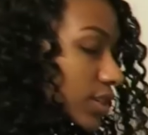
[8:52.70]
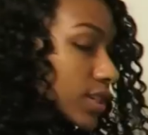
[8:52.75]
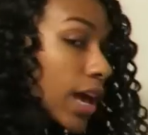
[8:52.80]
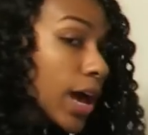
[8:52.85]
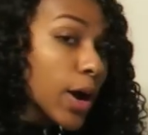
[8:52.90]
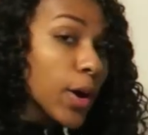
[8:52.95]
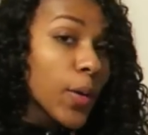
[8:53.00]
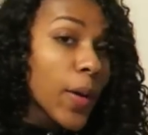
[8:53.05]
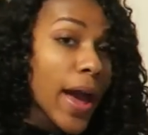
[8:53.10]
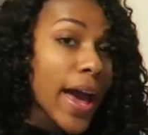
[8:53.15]
So
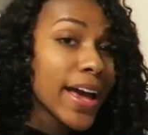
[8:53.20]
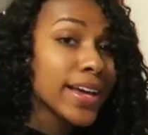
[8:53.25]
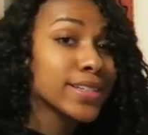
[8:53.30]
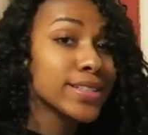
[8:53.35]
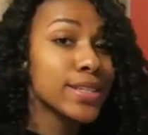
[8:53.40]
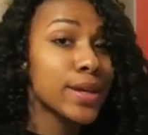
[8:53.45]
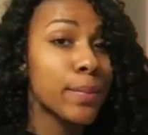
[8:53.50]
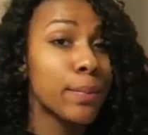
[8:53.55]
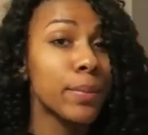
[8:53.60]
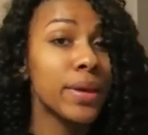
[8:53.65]

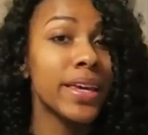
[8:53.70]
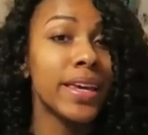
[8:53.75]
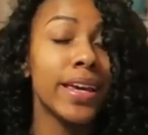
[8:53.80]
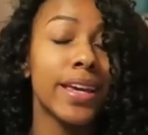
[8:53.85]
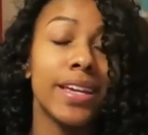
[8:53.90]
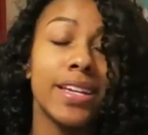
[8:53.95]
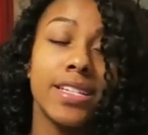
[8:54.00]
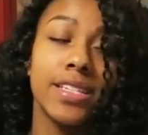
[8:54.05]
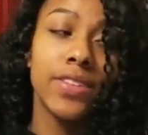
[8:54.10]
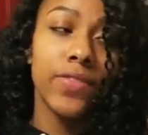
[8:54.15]
as the meat
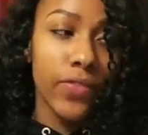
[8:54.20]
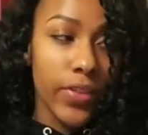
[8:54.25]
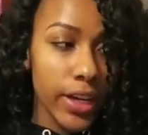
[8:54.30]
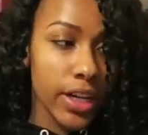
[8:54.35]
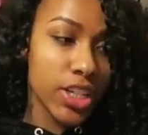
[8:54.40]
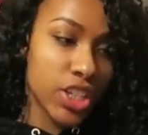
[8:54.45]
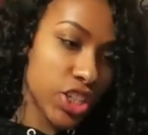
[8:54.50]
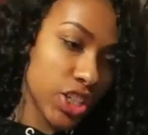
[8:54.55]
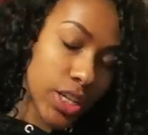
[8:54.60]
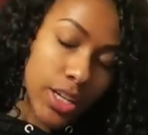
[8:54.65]
is
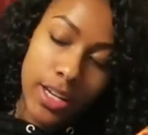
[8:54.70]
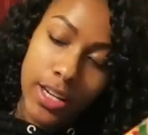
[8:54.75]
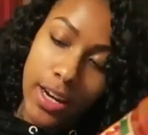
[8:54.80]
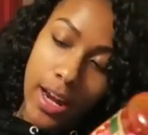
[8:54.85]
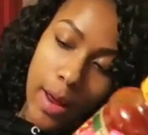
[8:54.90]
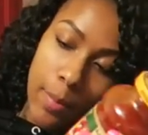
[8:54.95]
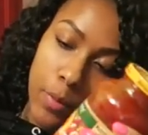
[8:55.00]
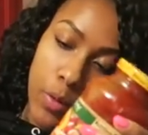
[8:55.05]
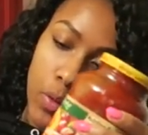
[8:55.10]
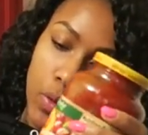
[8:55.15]
finishing,
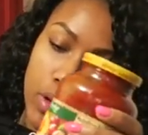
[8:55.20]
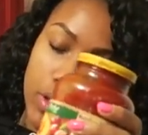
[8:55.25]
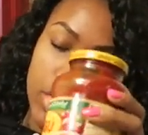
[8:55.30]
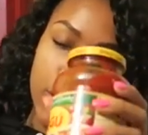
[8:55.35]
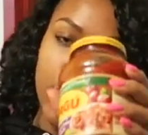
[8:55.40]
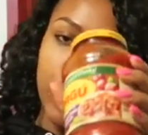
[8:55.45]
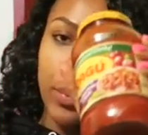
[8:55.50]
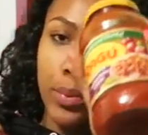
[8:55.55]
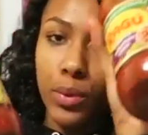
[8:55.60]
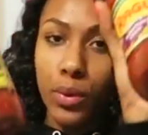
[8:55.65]
I'm going
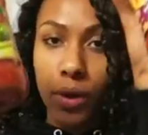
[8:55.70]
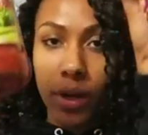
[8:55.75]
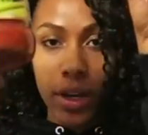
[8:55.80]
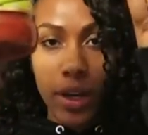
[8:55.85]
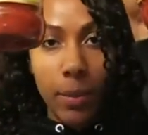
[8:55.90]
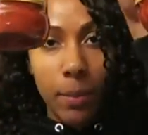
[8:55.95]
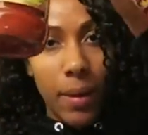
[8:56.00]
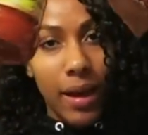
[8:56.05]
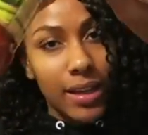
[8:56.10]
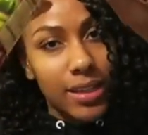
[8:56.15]
to pour
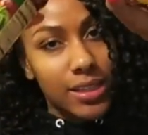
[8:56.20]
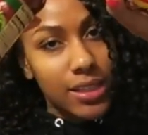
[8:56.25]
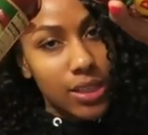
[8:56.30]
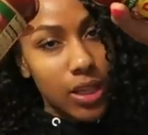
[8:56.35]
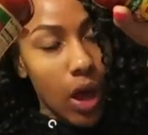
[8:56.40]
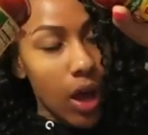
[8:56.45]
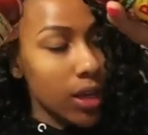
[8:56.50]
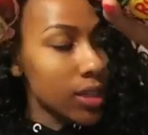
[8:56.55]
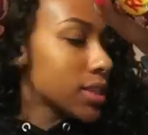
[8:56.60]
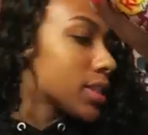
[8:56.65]
in my
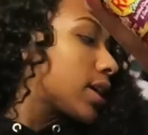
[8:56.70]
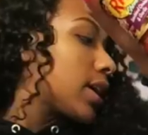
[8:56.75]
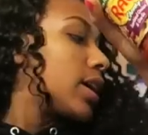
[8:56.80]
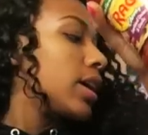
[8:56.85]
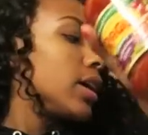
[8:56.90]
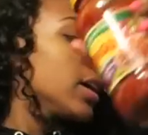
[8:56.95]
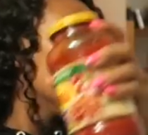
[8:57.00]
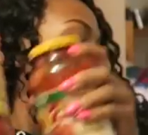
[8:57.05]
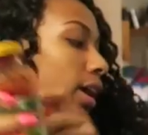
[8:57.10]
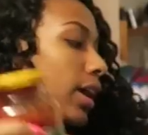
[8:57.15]

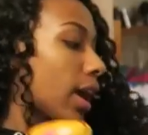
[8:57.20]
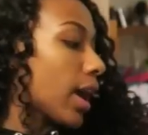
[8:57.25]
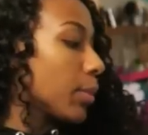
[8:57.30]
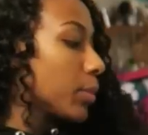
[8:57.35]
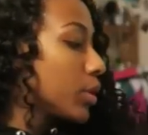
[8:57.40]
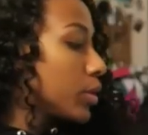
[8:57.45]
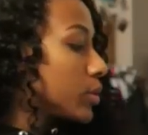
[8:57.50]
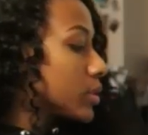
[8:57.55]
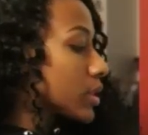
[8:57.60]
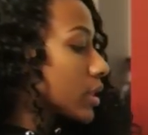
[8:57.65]
salsa.
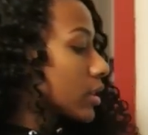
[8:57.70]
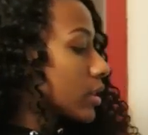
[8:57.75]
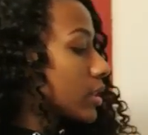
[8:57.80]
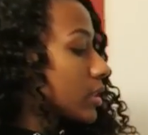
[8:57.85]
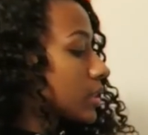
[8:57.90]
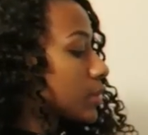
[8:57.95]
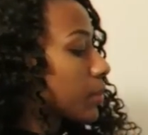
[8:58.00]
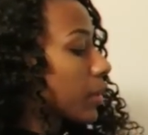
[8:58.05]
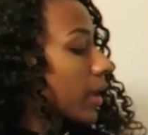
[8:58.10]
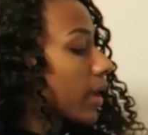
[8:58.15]
I'm using
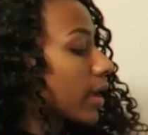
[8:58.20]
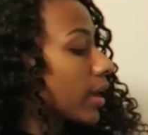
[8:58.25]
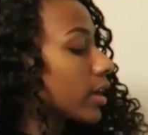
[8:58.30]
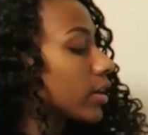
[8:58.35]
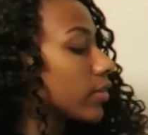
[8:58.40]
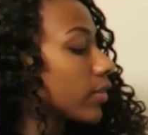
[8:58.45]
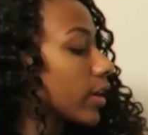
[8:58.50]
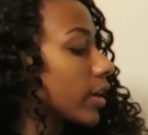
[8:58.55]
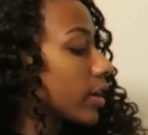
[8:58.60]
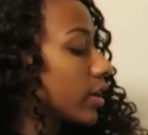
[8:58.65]
this
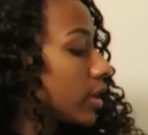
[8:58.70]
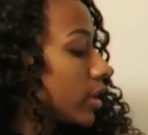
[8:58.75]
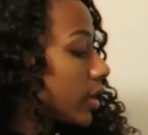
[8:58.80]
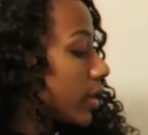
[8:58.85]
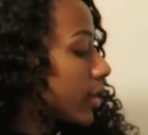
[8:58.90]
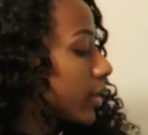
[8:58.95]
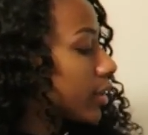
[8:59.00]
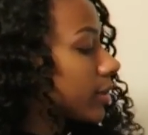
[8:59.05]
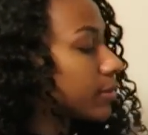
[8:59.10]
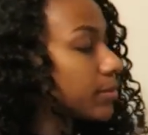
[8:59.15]
pan right
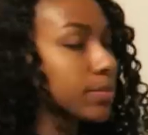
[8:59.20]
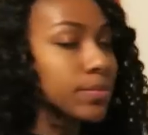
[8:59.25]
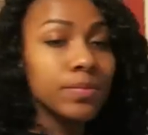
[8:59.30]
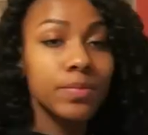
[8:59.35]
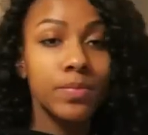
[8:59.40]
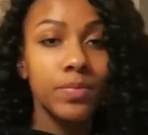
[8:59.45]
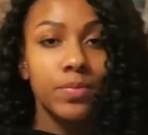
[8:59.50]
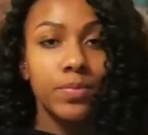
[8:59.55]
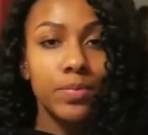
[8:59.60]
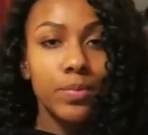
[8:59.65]
here.
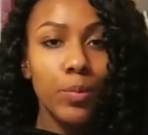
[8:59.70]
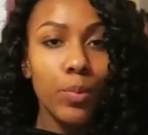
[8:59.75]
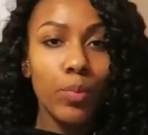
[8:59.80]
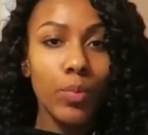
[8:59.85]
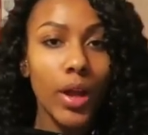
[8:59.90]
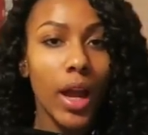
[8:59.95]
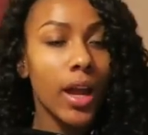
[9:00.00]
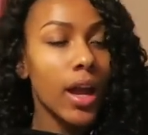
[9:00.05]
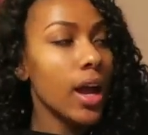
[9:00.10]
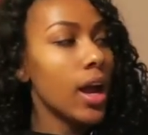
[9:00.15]

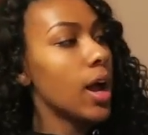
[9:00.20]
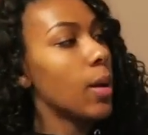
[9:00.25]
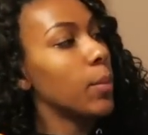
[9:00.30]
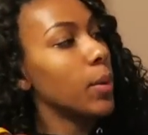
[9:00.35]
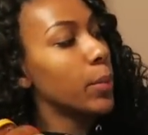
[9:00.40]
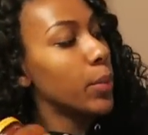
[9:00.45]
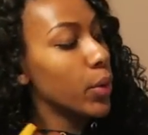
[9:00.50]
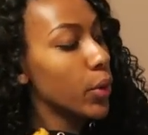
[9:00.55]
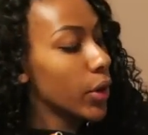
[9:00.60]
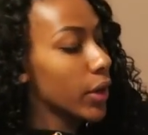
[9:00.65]
I'm
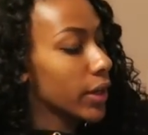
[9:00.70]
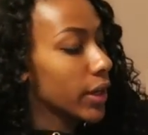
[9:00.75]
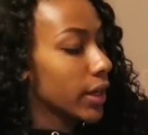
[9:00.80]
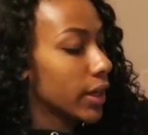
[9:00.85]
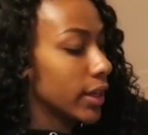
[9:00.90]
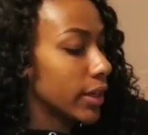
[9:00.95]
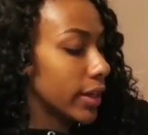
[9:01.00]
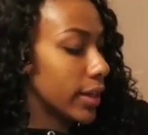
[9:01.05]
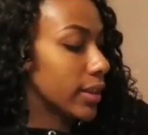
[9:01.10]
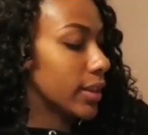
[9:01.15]
gonna pour it
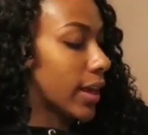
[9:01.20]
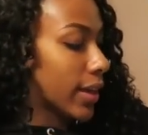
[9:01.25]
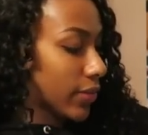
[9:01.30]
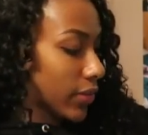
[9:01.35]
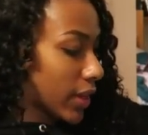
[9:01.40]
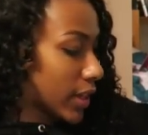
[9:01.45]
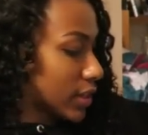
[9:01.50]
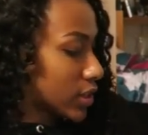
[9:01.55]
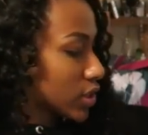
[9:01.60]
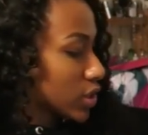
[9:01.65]
in and let
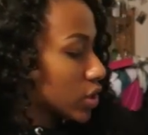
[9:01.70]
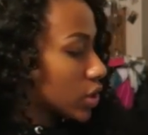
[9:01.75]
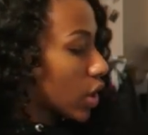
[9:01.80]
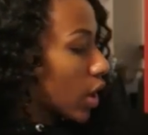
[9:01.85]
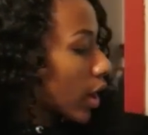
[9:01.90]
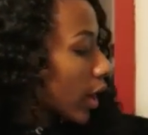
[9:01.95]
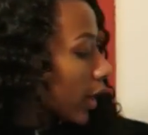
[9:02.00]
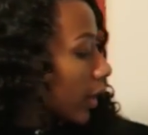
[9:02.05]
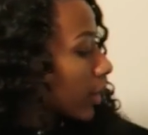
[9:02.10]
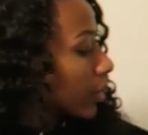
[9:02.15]
that
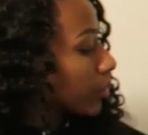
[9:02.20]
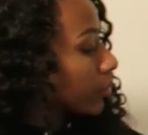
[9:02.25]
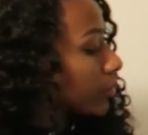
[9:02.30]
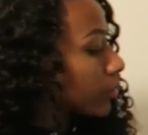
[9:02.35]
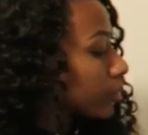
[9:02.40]
start.